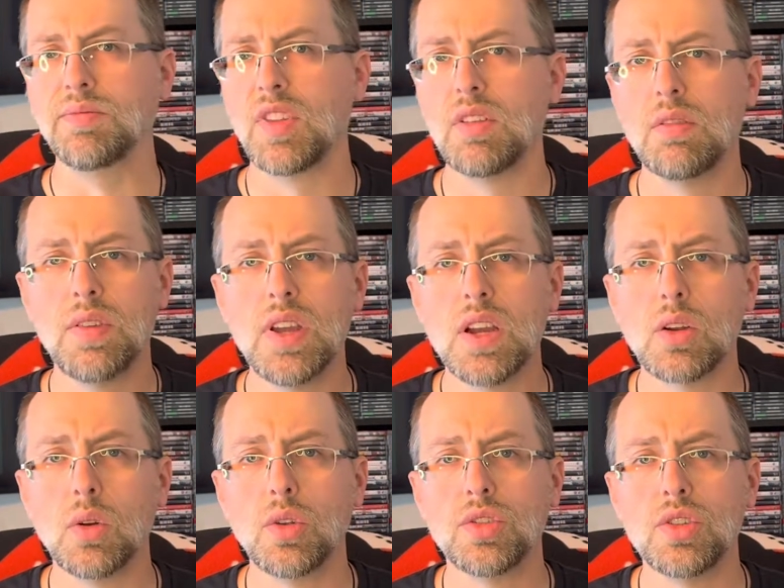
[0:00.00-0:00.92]

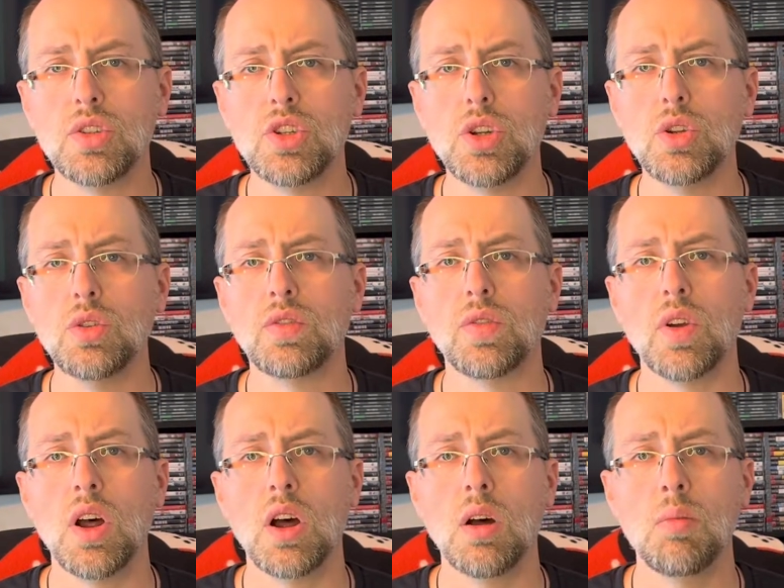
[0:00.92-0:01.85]
vehicles to choose
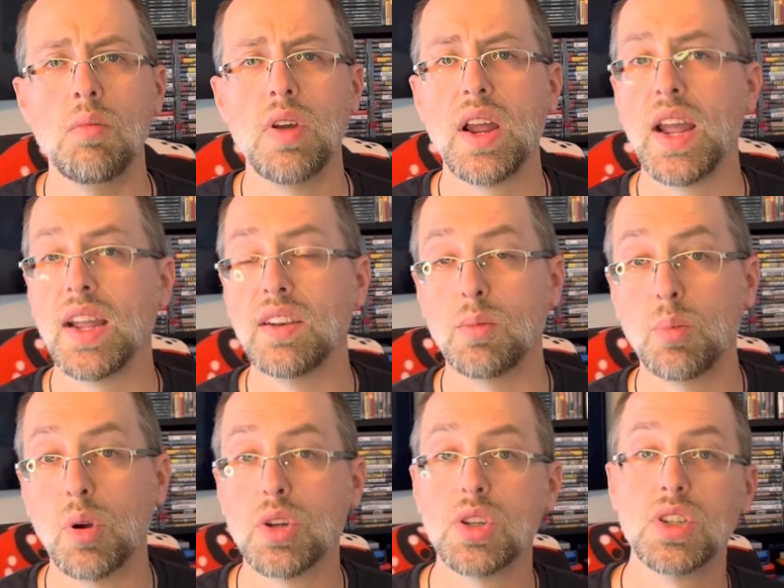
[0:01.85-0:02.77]
from and to
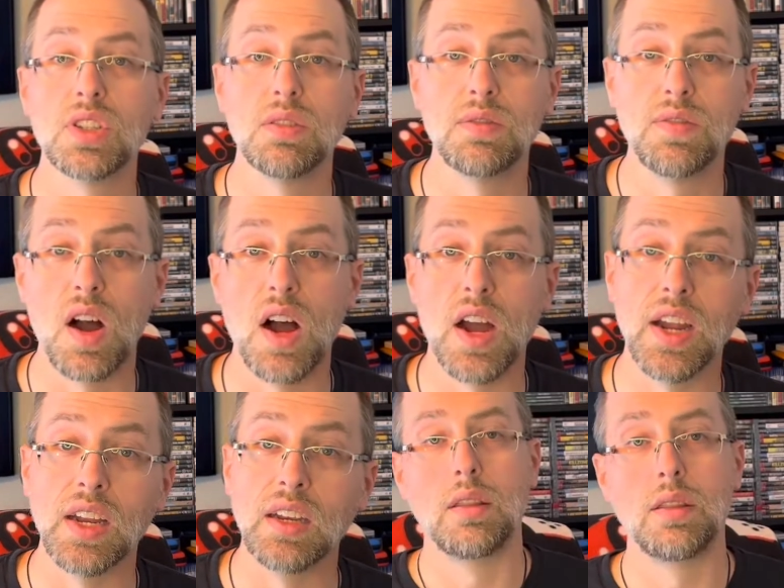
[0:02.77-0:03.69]
purchase the
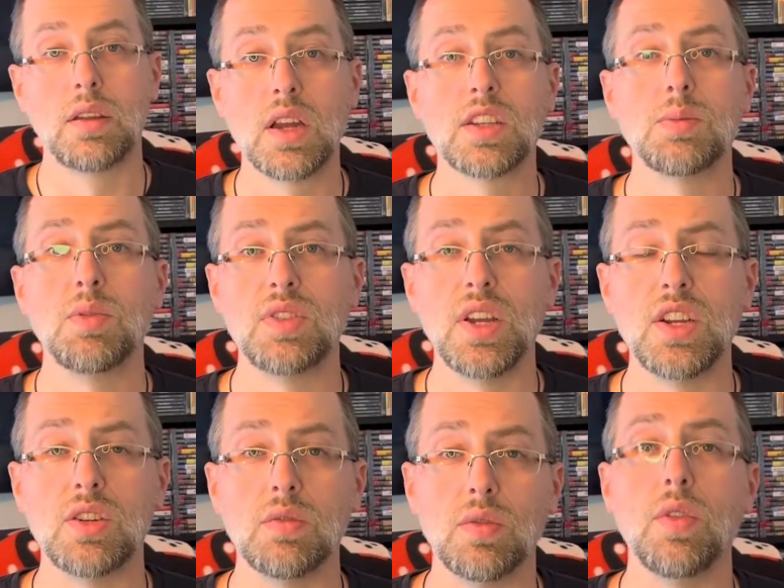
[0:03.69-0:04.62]
find. The
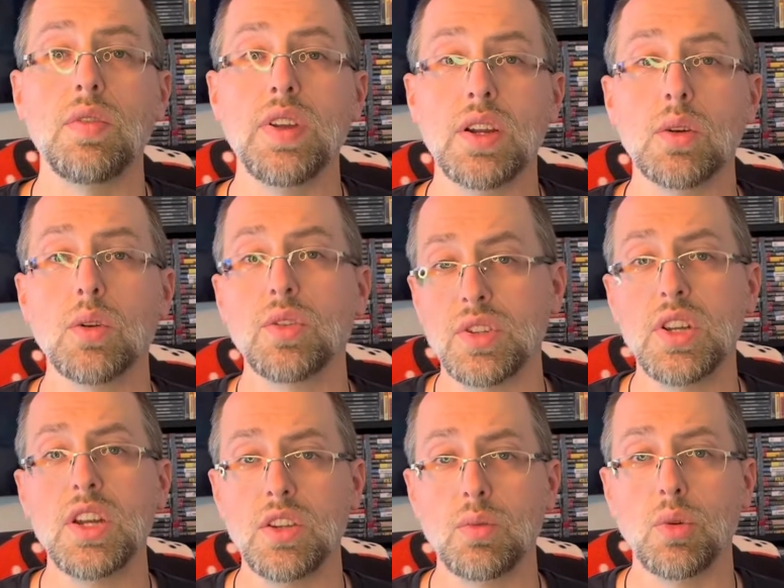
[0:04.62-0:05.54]
customization for the vehicles
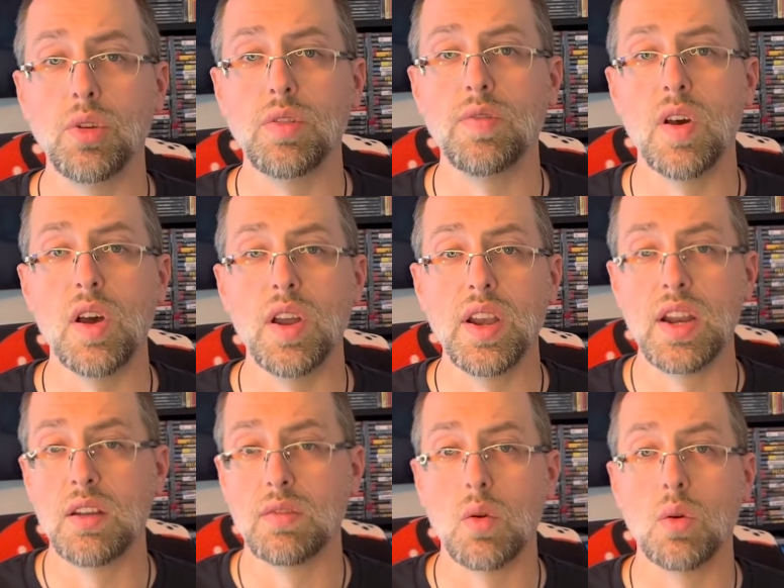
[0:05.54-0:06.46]
is really fun,
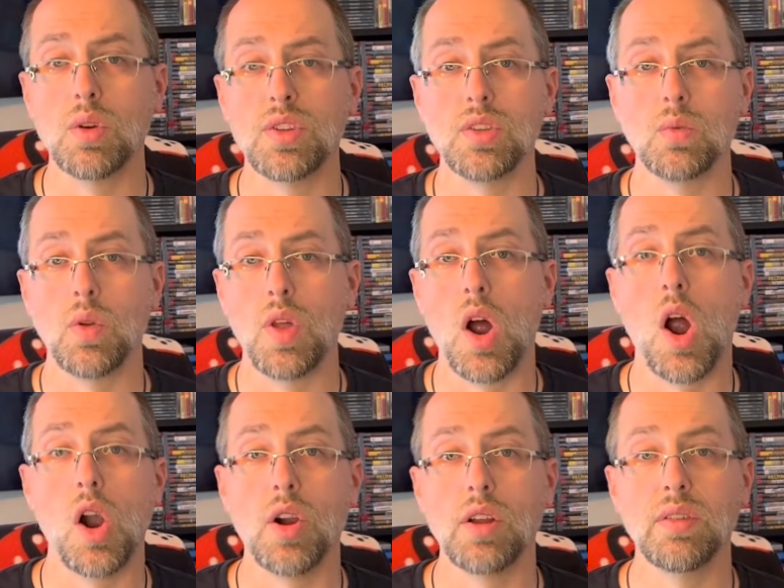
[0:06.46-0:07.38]
and of course is where the
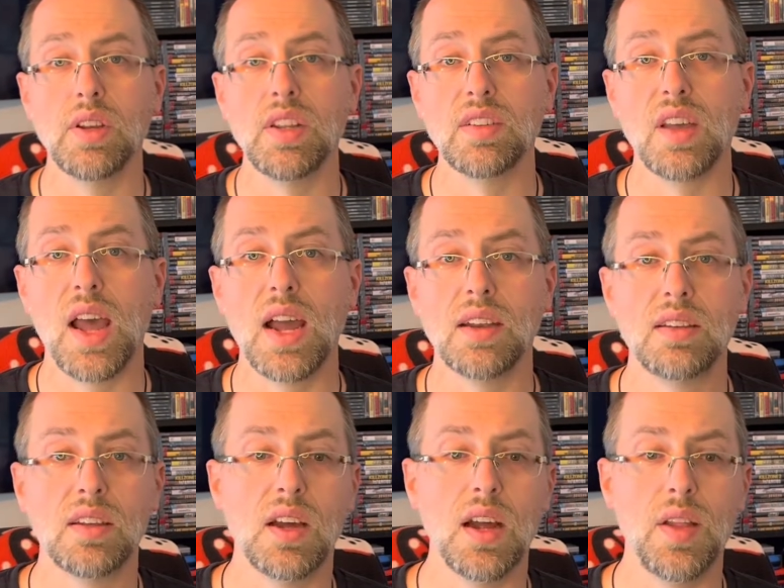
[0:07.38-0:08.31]
heart of it is at.
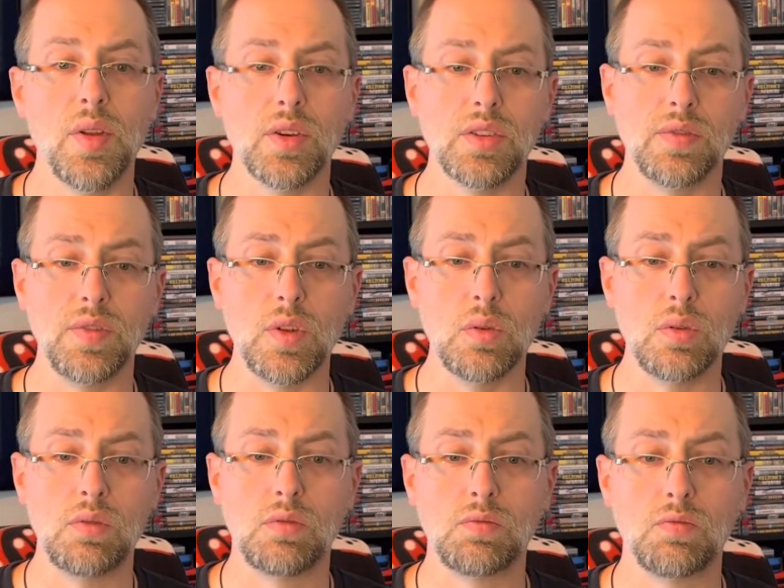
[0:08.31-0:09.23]
There's a
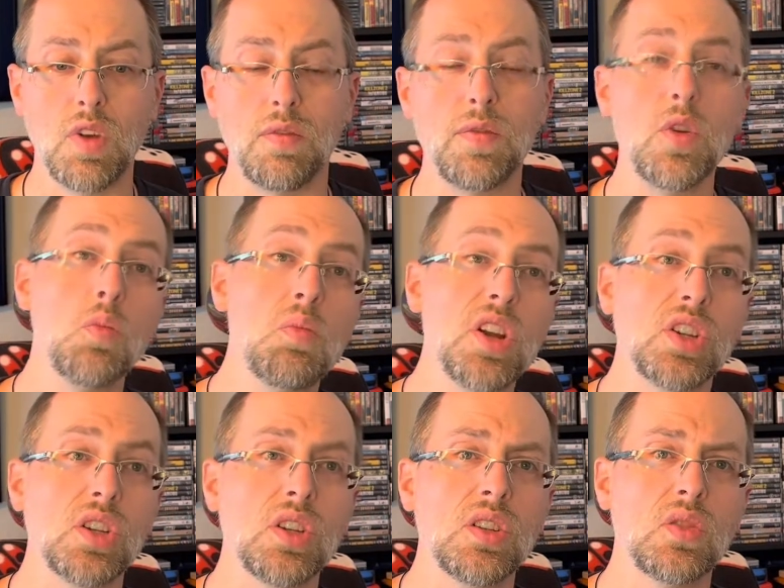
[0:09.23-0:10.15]
few
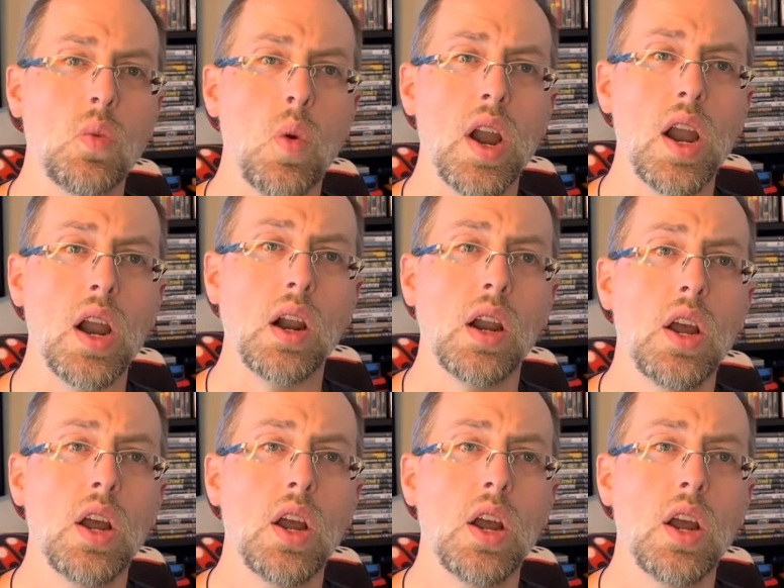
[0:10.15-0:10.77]
missions where